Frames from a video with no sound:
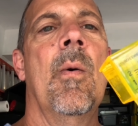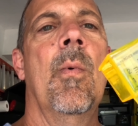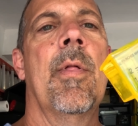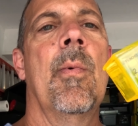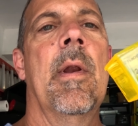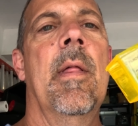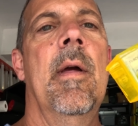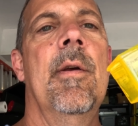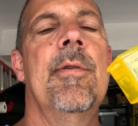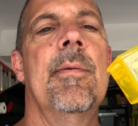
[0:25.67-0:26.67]
with one of
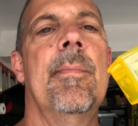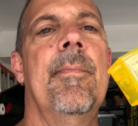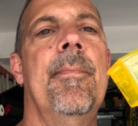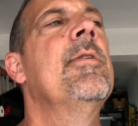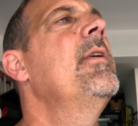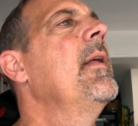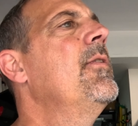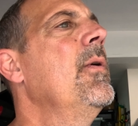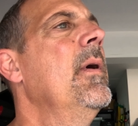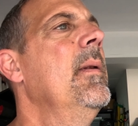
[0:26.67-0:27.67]
these. Let's get
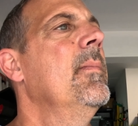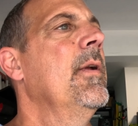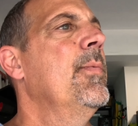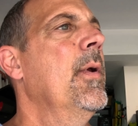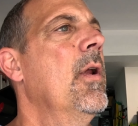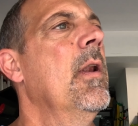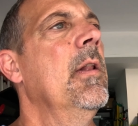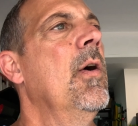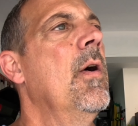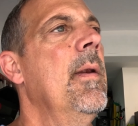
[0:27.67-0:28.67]
to it. Let's put it on the
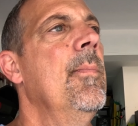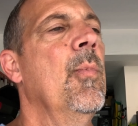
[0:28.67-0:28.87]
lawn.